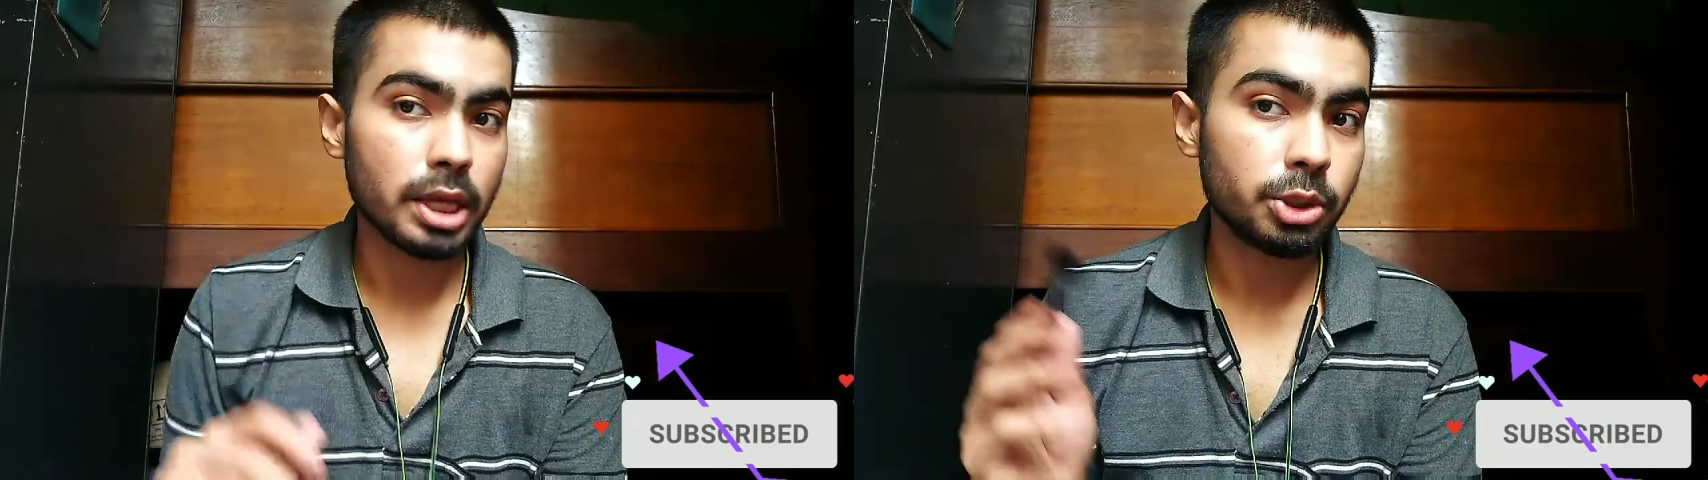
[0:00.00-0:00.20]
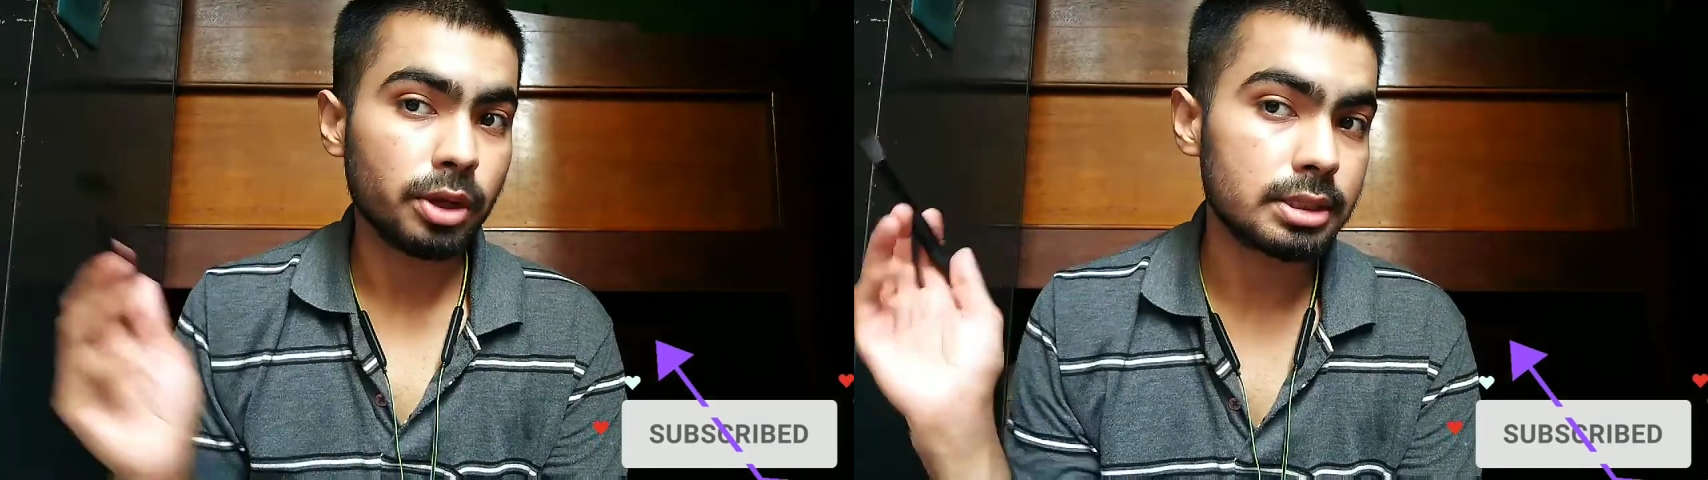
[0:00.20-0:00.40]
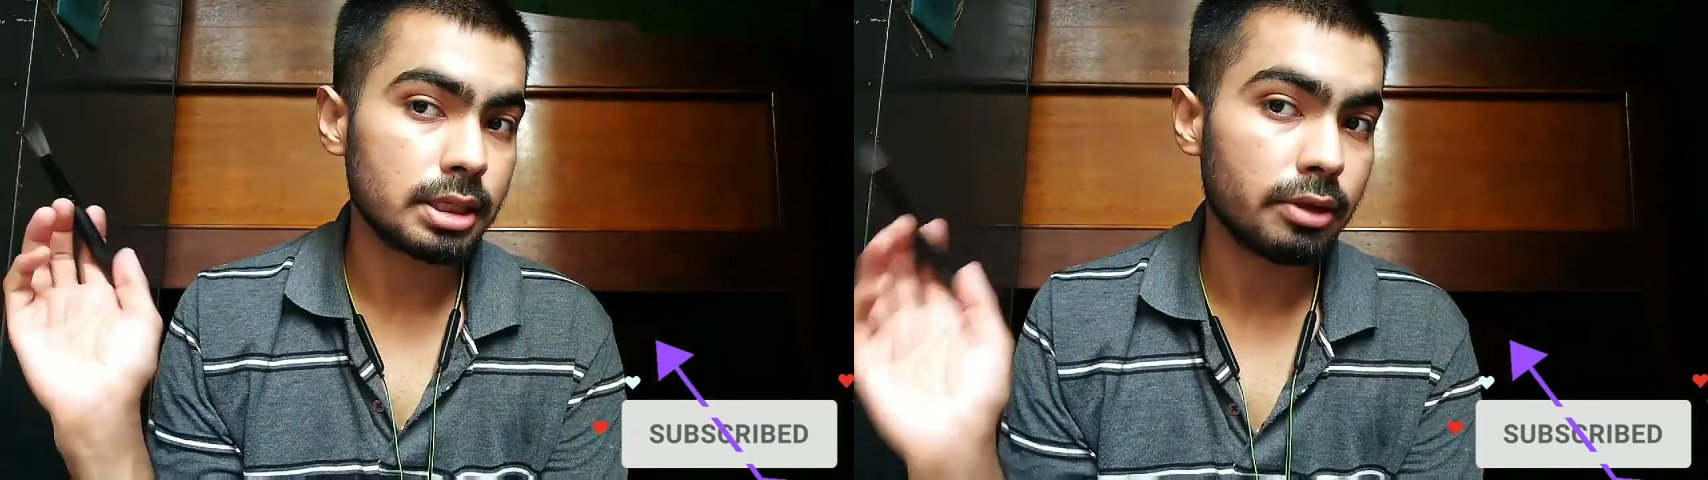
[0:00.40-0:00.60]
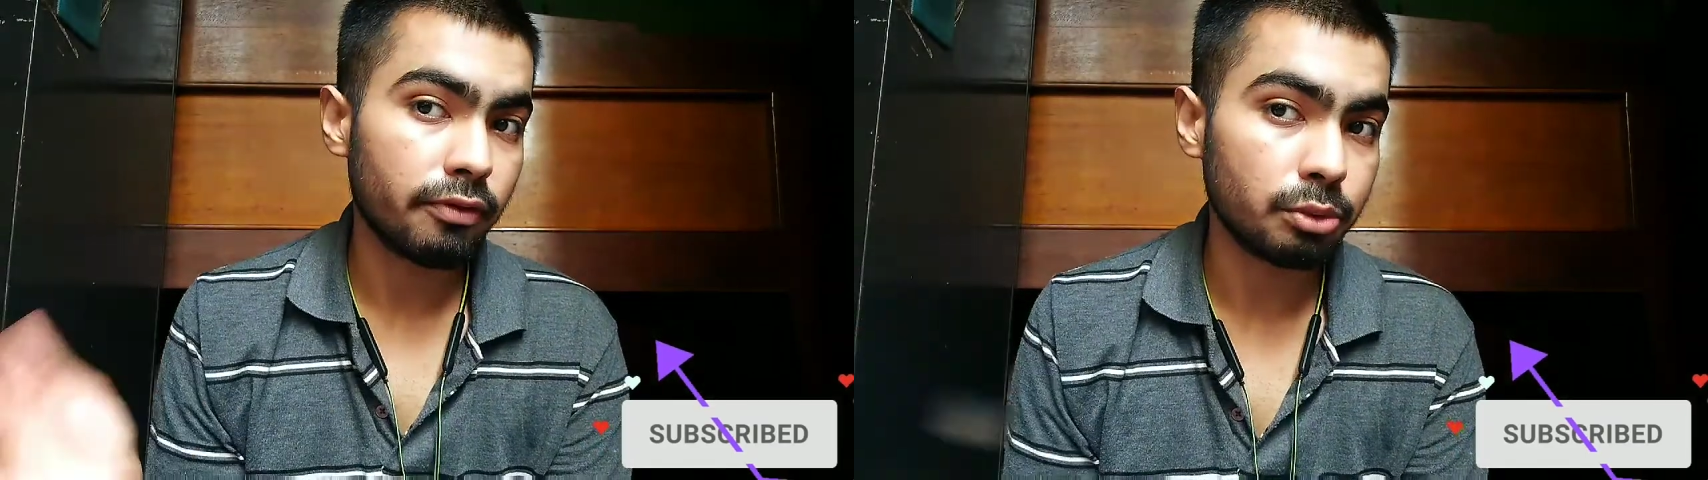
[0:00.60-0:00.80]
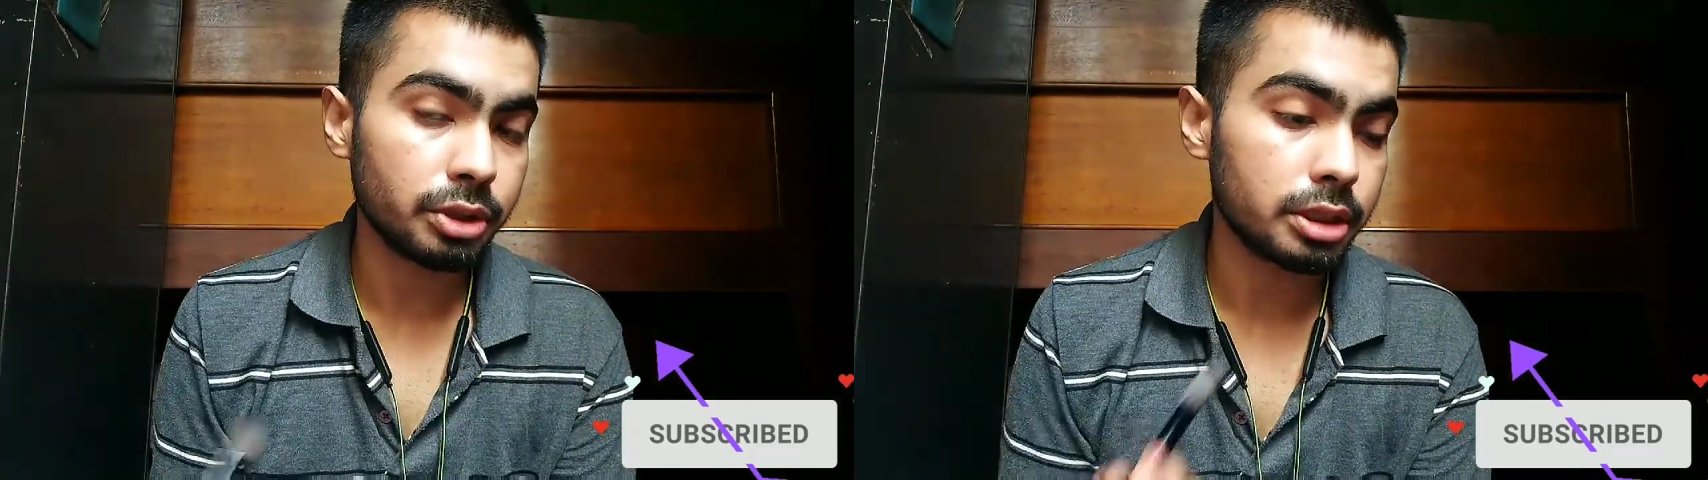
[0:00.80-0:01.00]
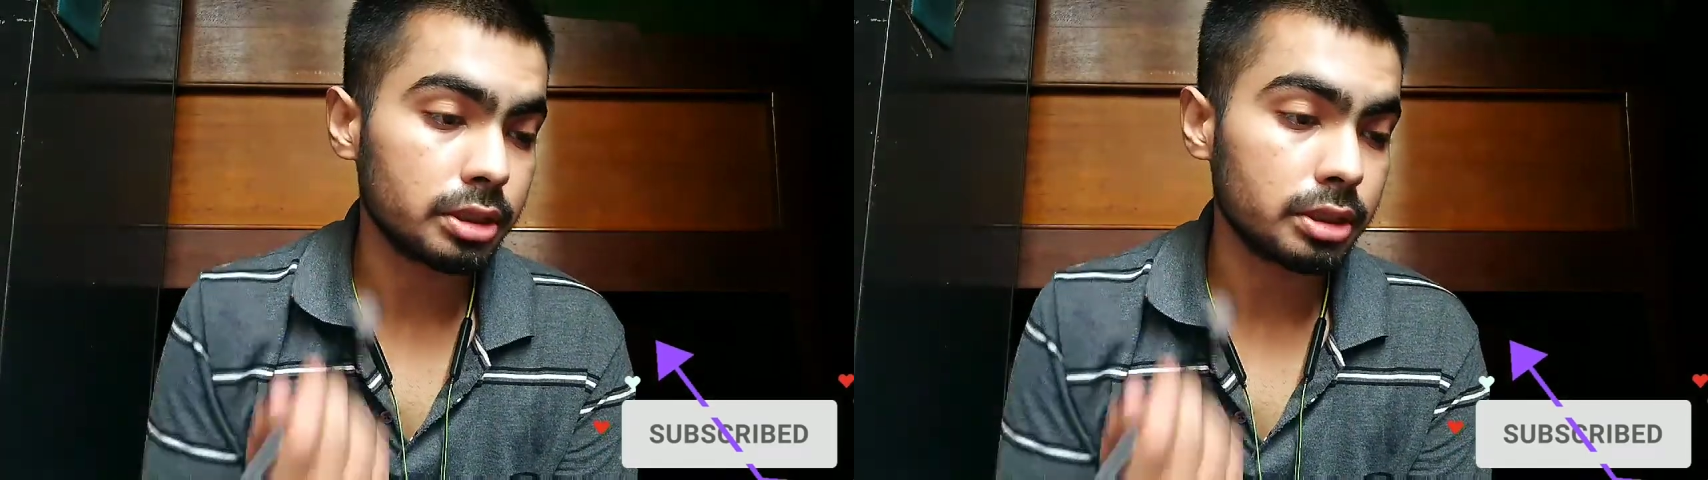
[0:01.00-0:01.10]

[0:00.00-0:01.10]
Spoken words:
So as you can see, the